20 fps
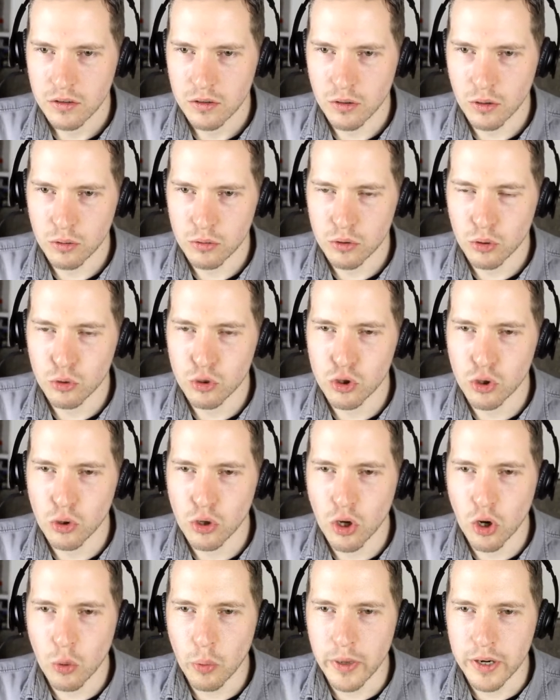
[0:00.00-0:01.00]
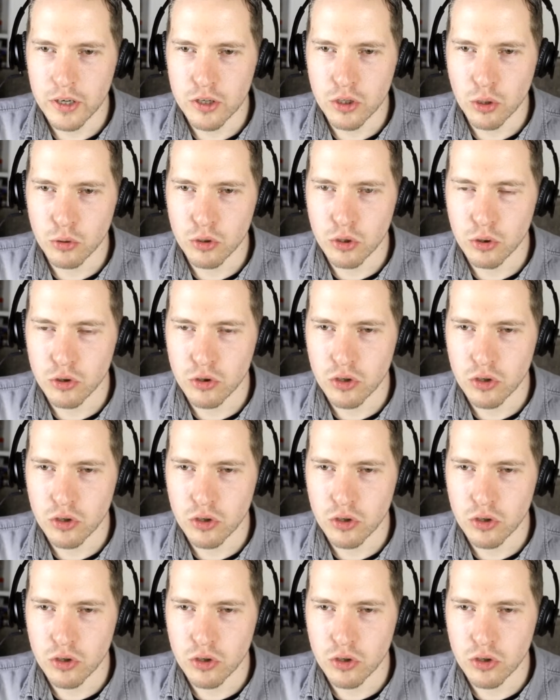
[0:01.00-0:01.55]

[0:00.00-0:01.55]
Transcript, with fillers: Oh, don't you know winners don't do